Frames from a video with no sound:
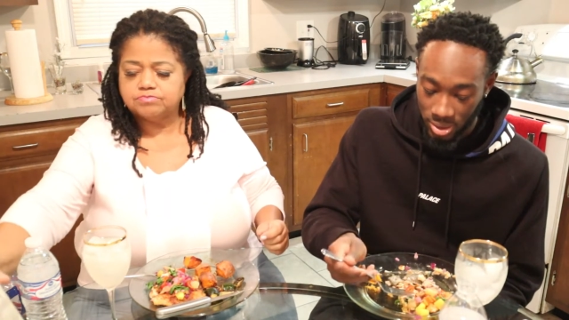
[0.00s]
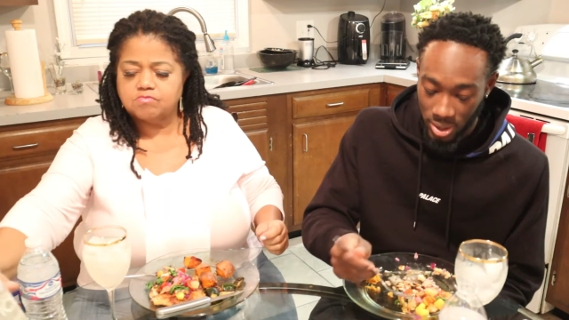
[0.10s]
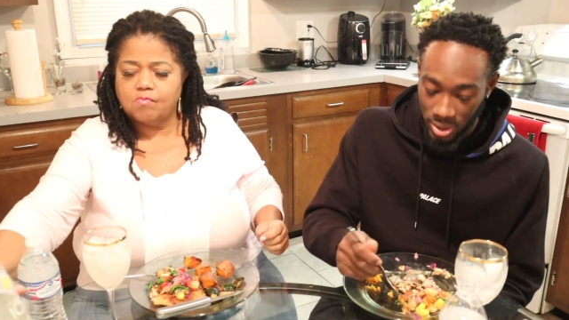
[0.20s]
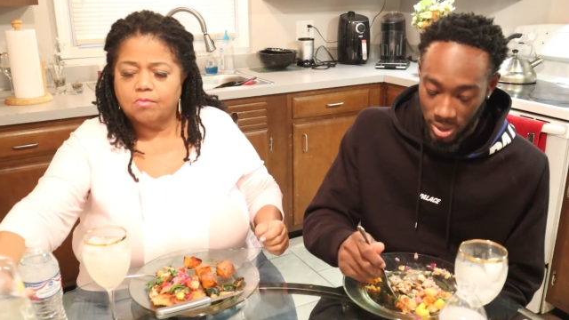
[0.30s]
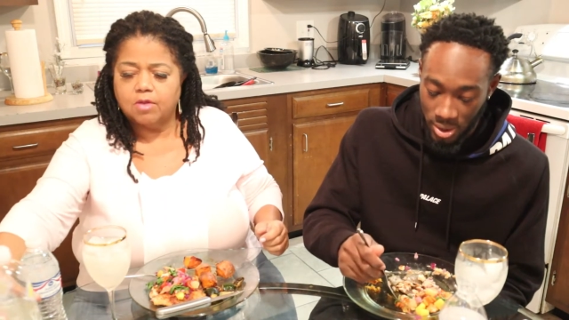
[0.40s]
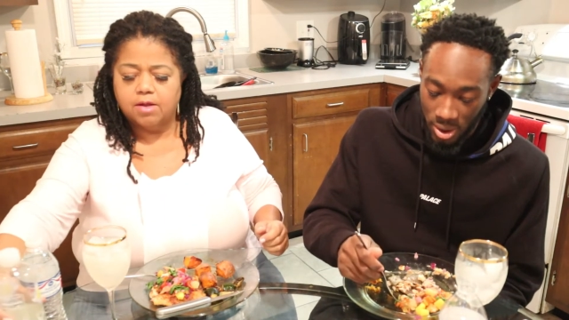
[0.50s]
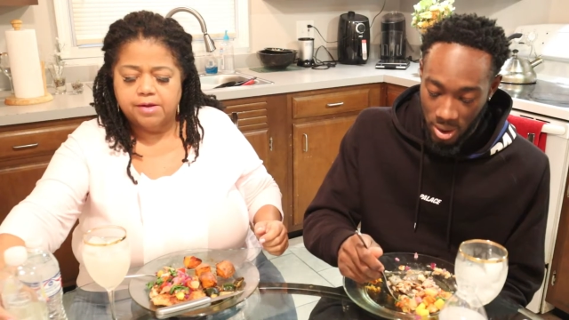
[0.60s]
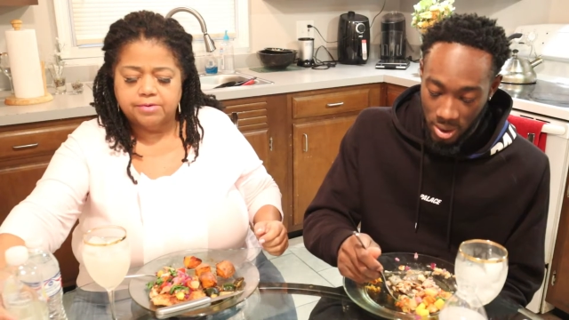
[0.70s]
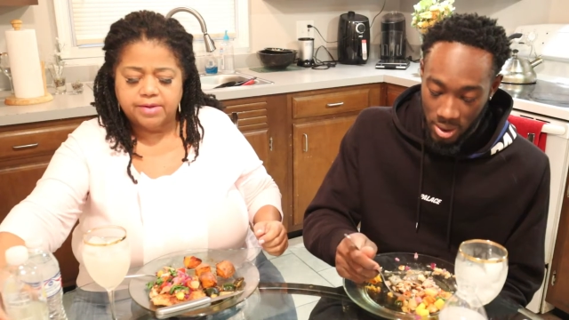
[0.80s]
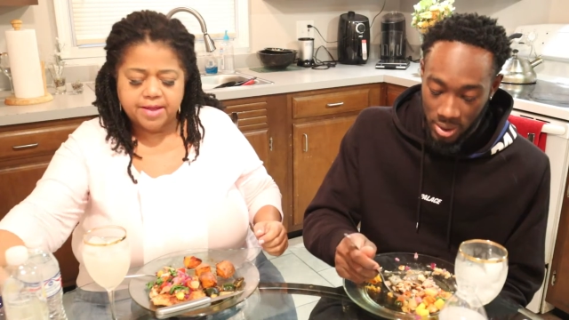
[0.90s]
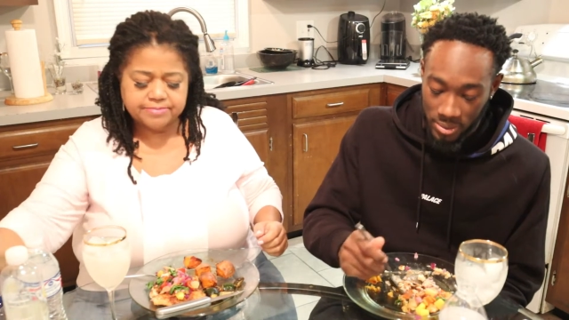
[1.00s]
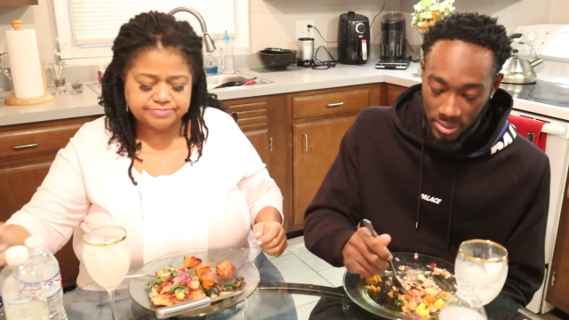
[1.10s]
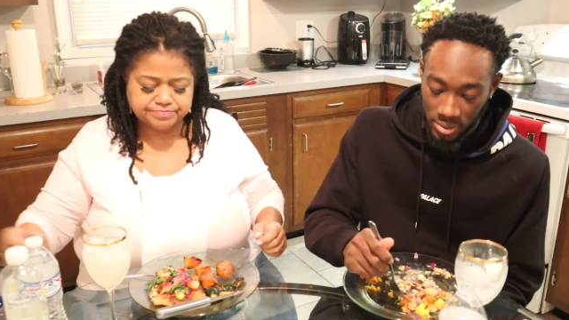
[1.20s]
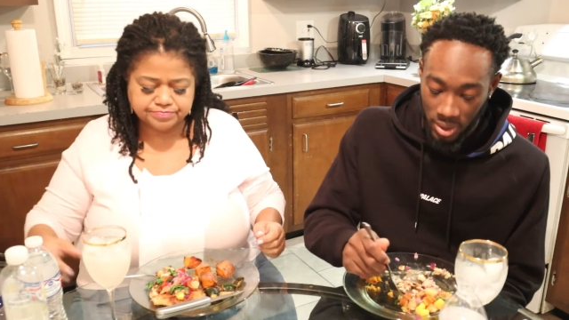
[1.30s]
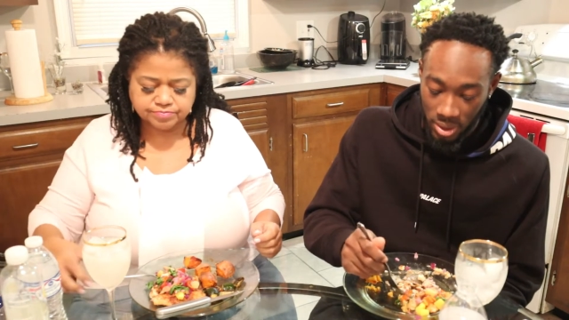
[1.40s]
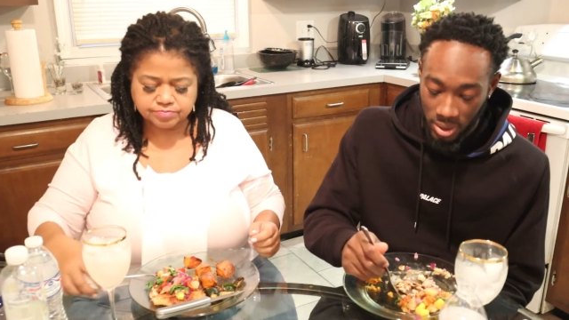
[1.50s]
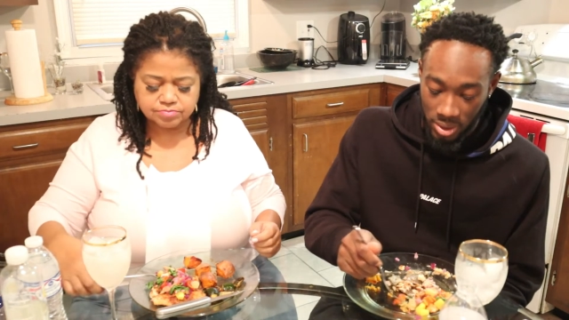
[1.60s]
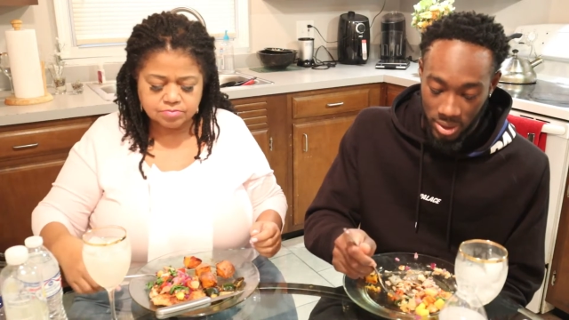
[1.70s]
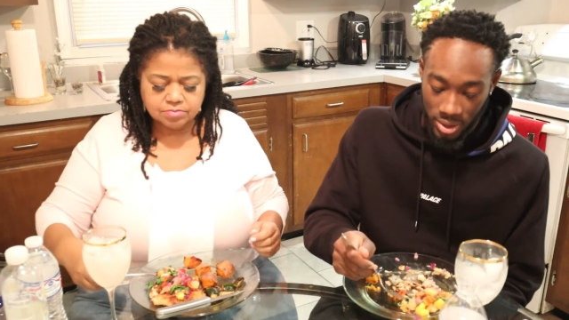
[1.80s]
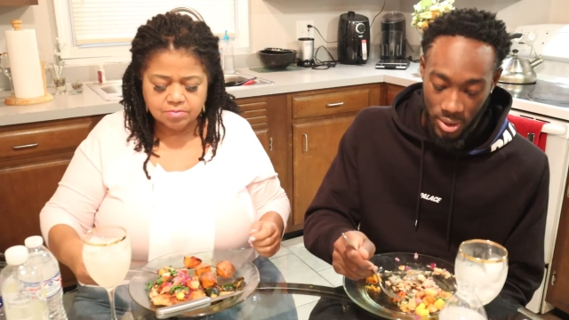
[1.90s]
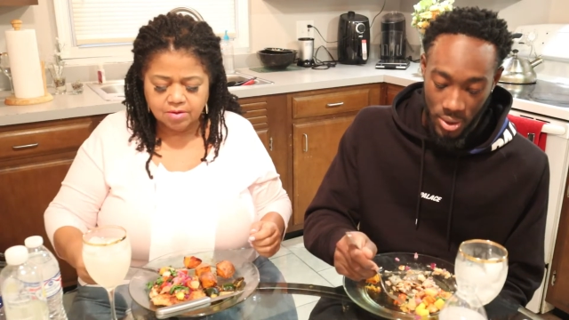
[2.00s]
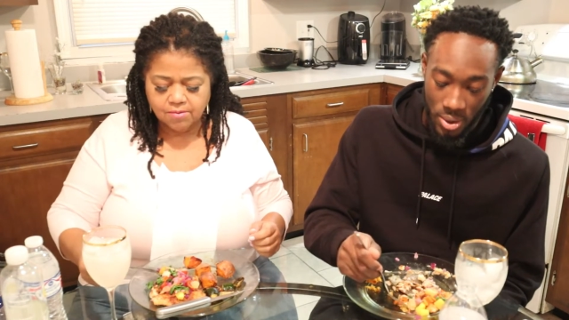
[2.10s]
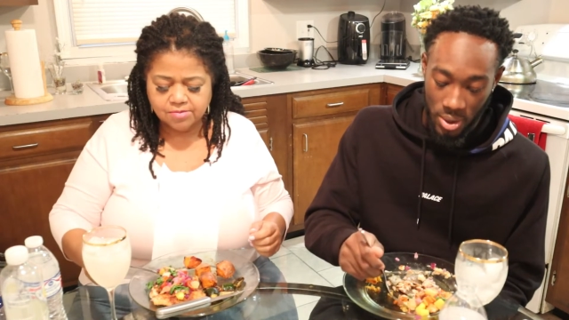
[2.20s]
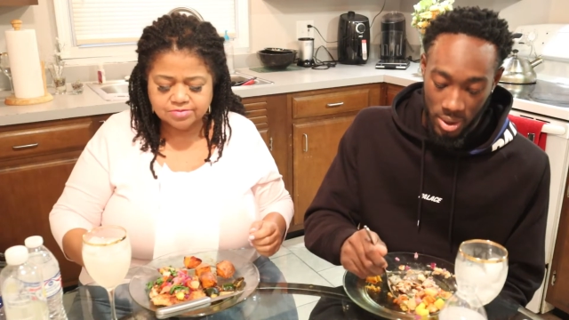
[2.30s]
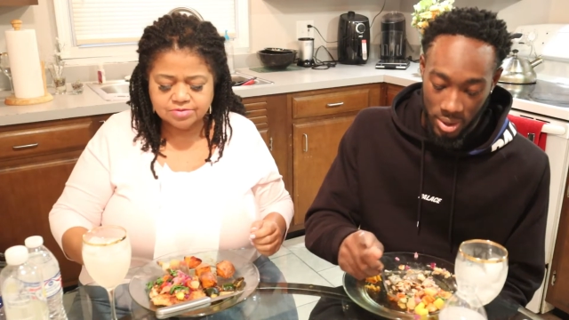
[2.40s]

Speaker 1: to also. Okay. So,